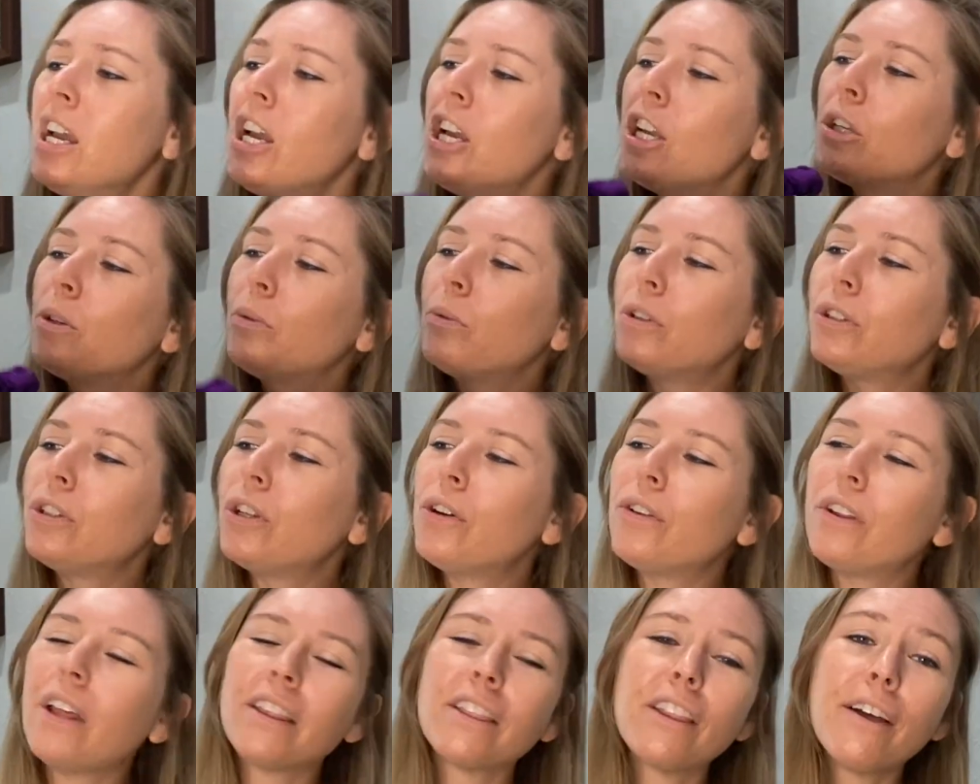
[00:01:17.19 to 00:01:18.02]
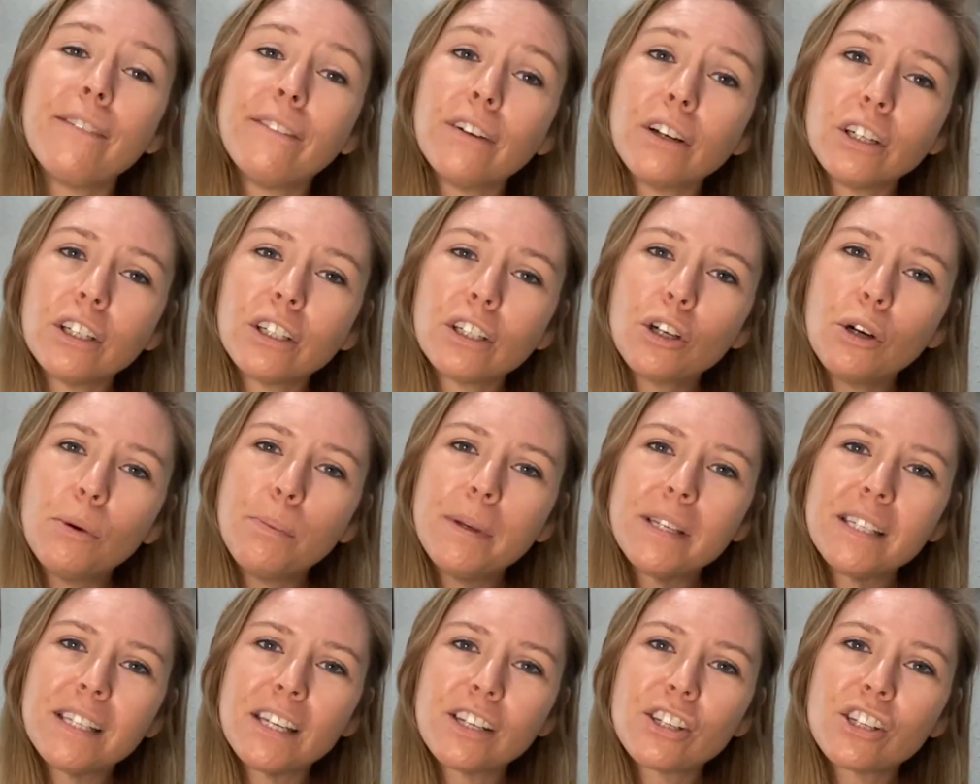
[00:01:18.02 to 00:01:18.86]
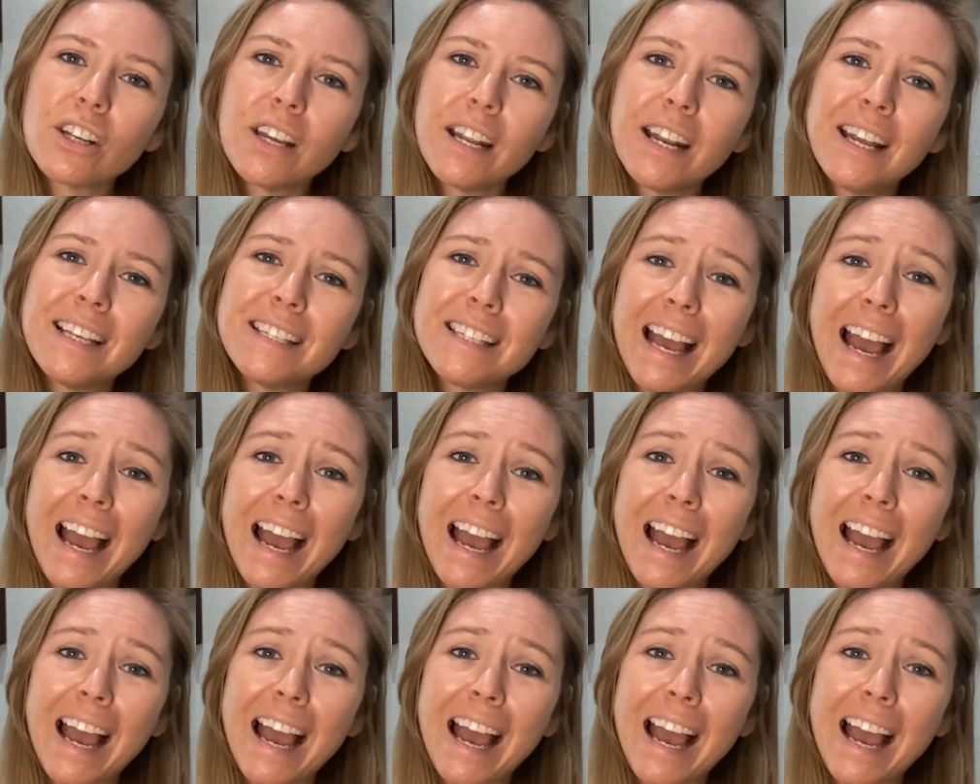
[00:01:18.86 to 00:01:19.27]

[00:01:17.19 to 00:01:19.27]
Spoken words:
you will know that the vertical position is